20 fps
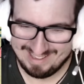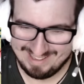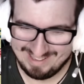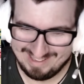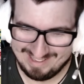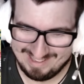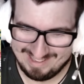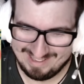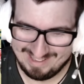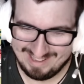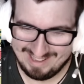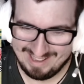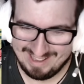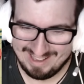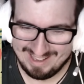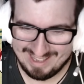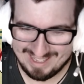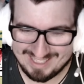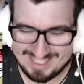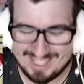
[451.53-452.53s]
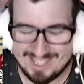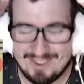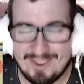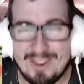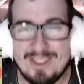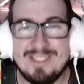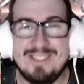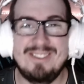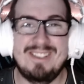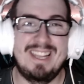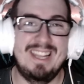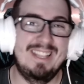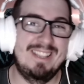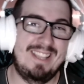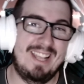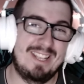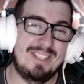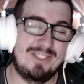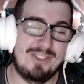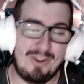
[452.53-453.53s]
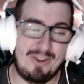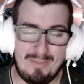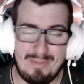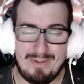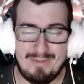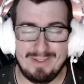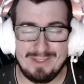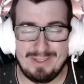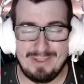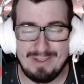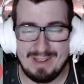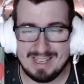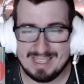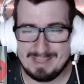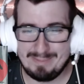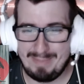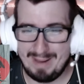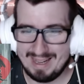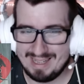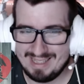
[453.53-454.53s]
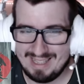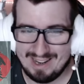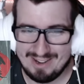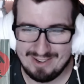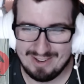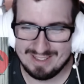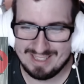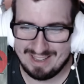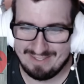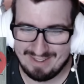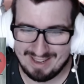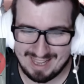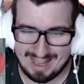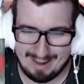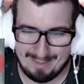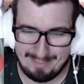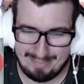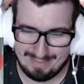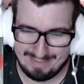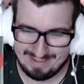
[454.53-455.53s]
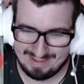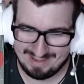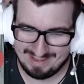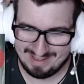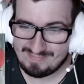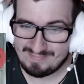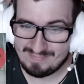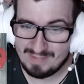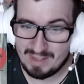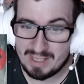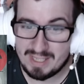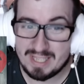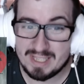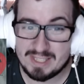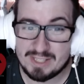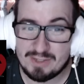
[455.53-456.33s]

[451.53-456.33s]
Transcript: It's Inosuke and Tanjiro, bro. What do you expect? They're not giving up. He's